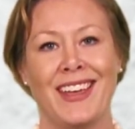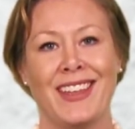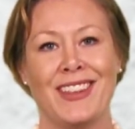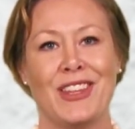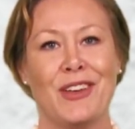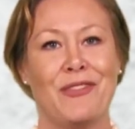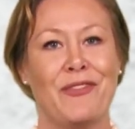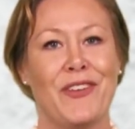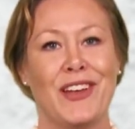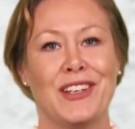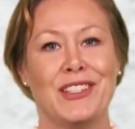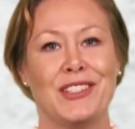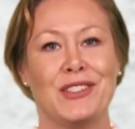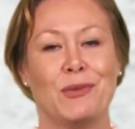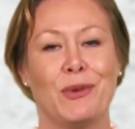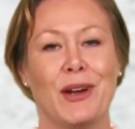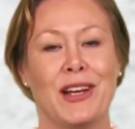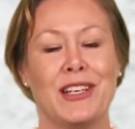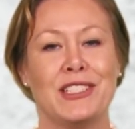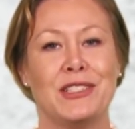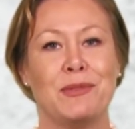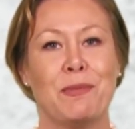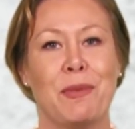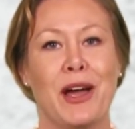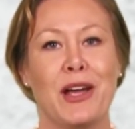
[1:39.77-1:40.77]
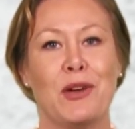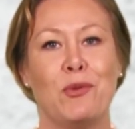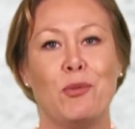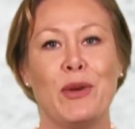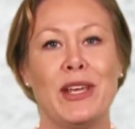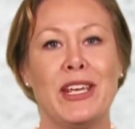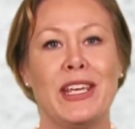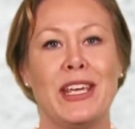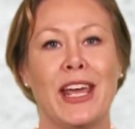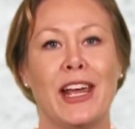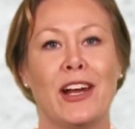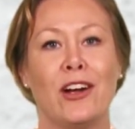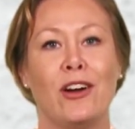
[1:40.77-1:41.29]
The funds raised by
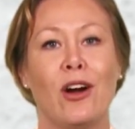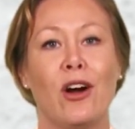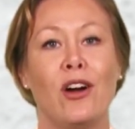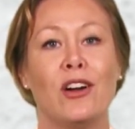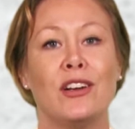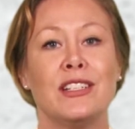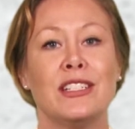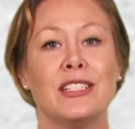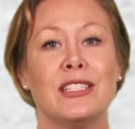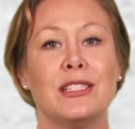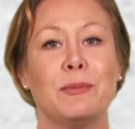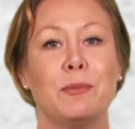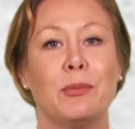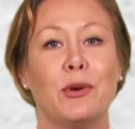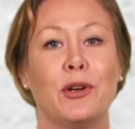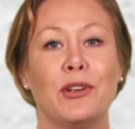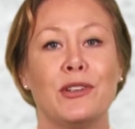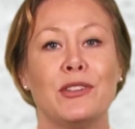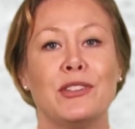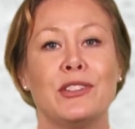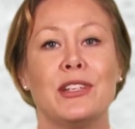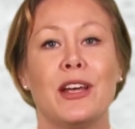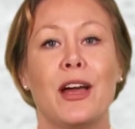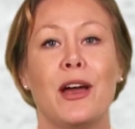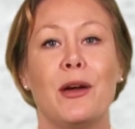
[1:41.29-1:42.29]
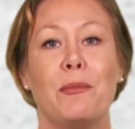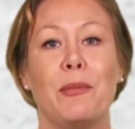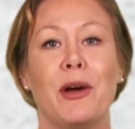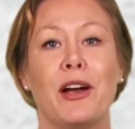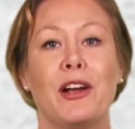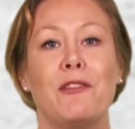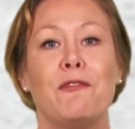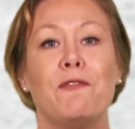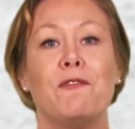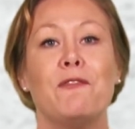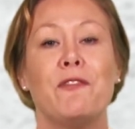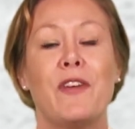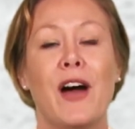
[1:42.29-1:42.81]
We Care are dispersed
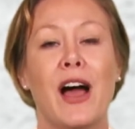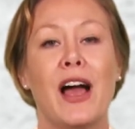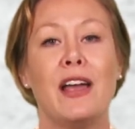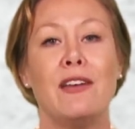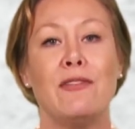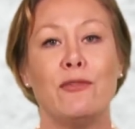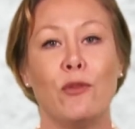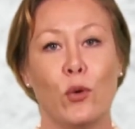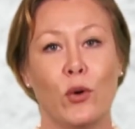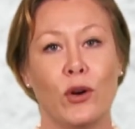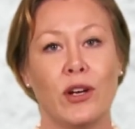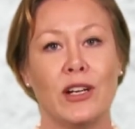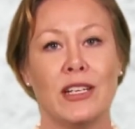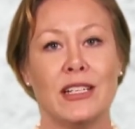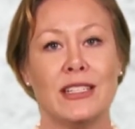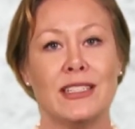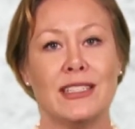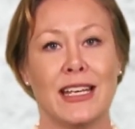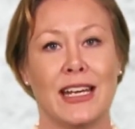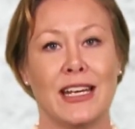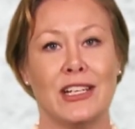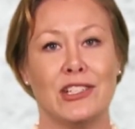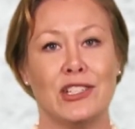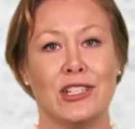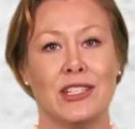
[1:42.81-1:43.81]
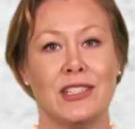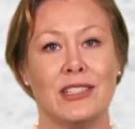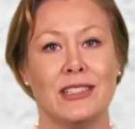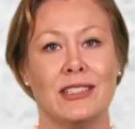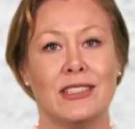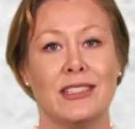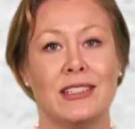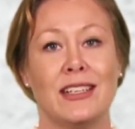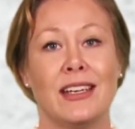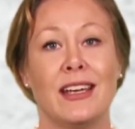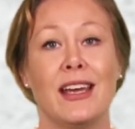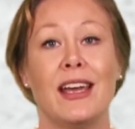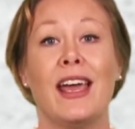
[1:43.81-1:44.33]
among five
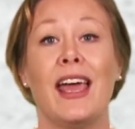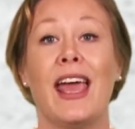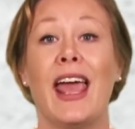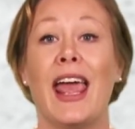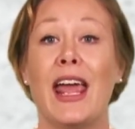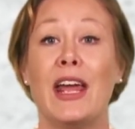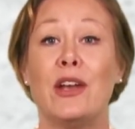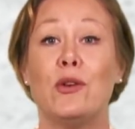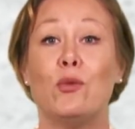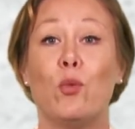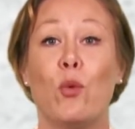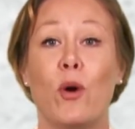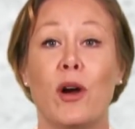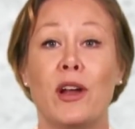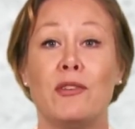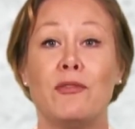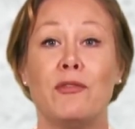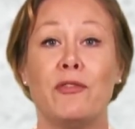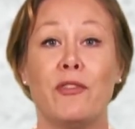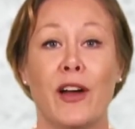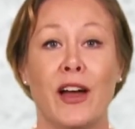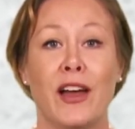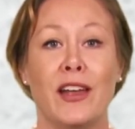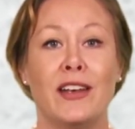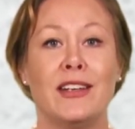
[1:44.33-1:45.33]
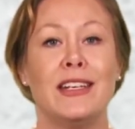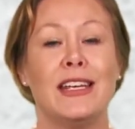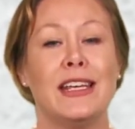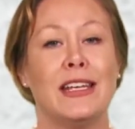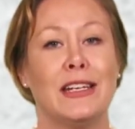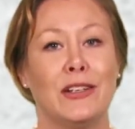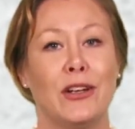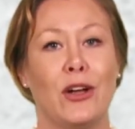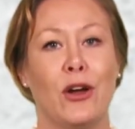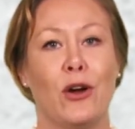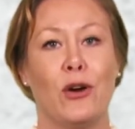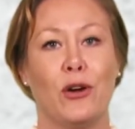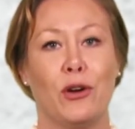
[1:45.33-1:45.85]
organizations and one fund
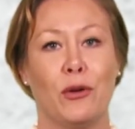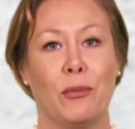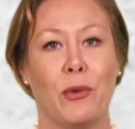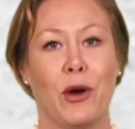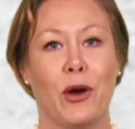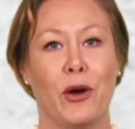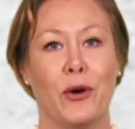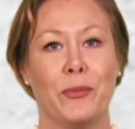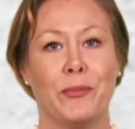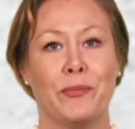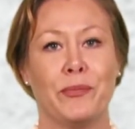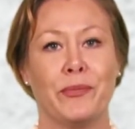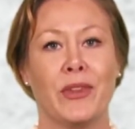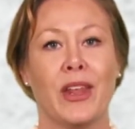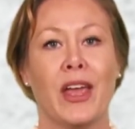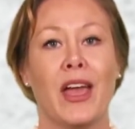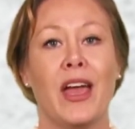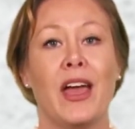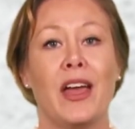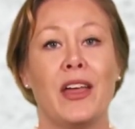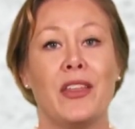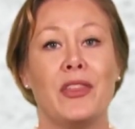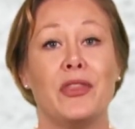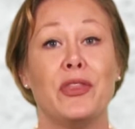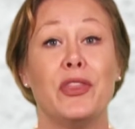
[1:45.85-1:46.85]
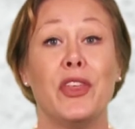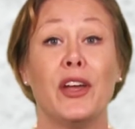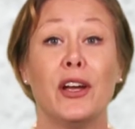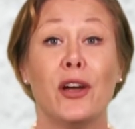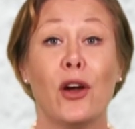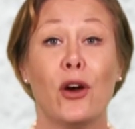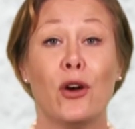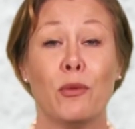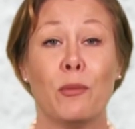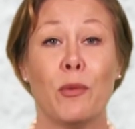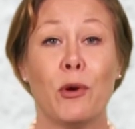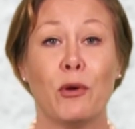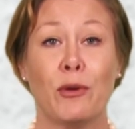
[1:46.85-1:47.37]
in Kokomo. The
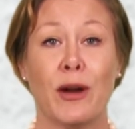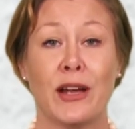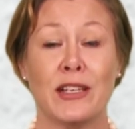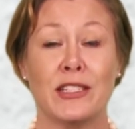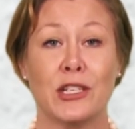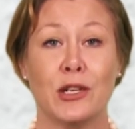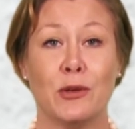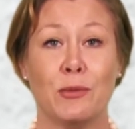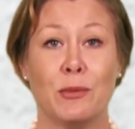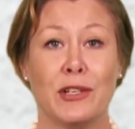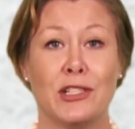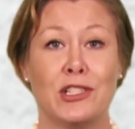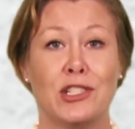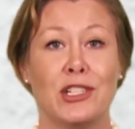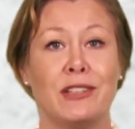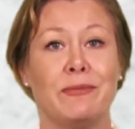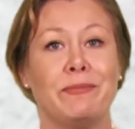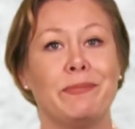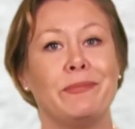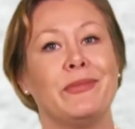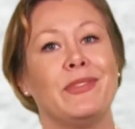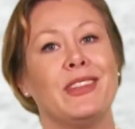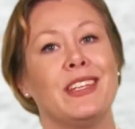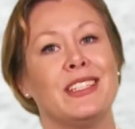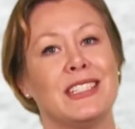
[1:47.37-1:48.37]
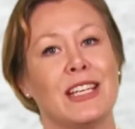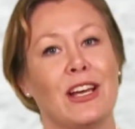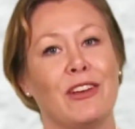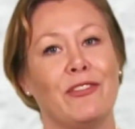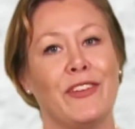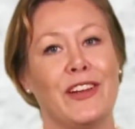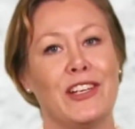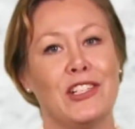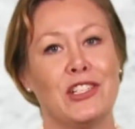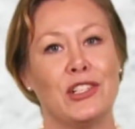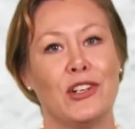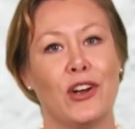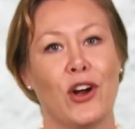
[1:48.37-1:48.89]
Kokomo Rescue Mission, the
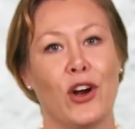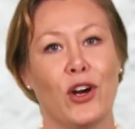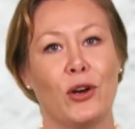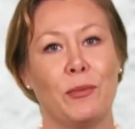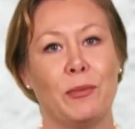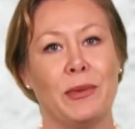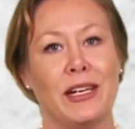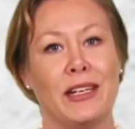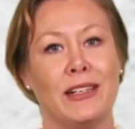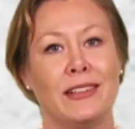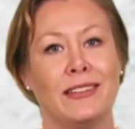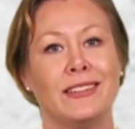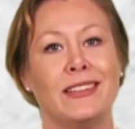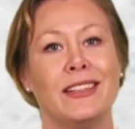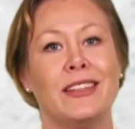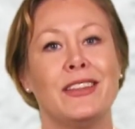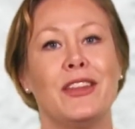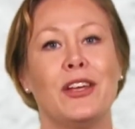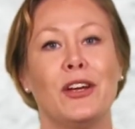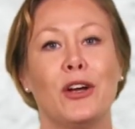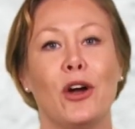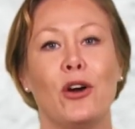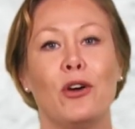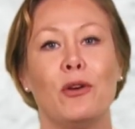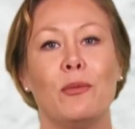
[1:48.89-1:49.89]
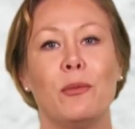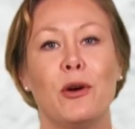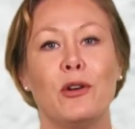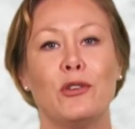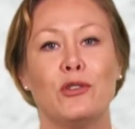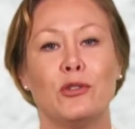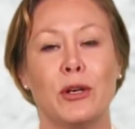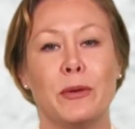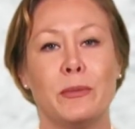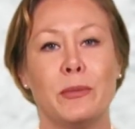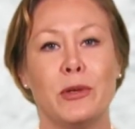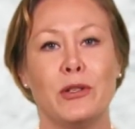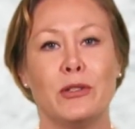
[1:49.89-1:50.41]
Salvation Army, the Kokomo
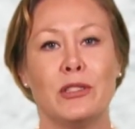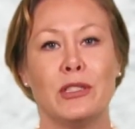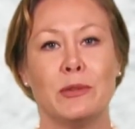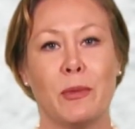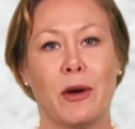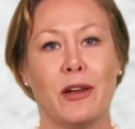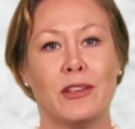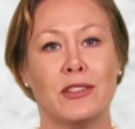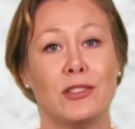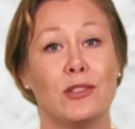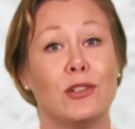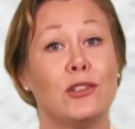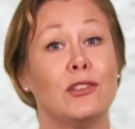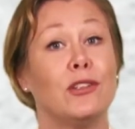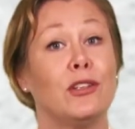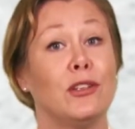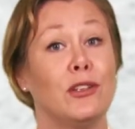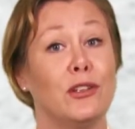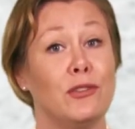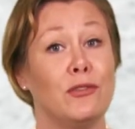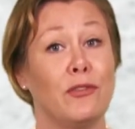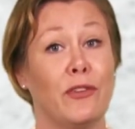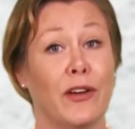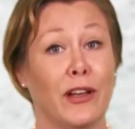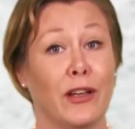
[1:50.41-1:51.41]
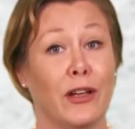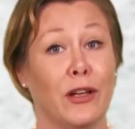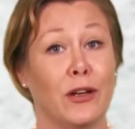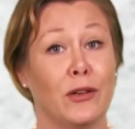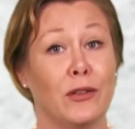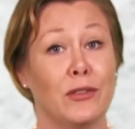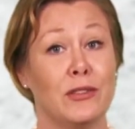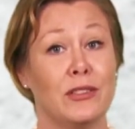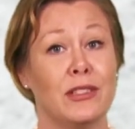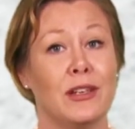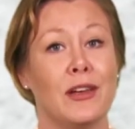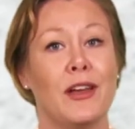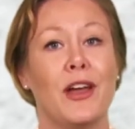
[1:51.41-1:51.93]
Tribune sponsored
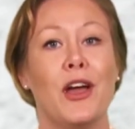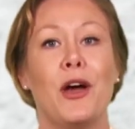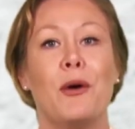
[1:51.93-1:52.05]
Goodfellows,